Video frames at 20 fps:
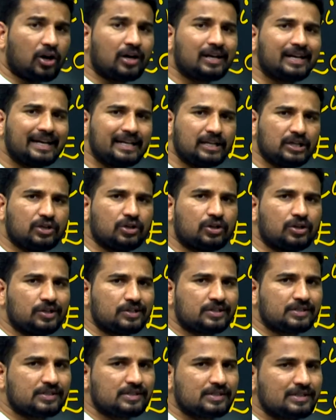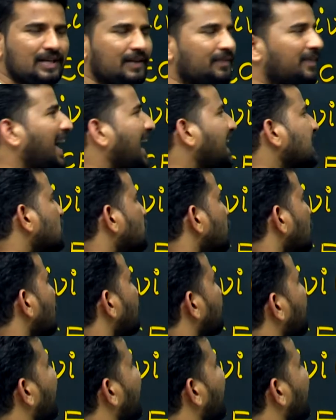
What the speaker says: online course. The actual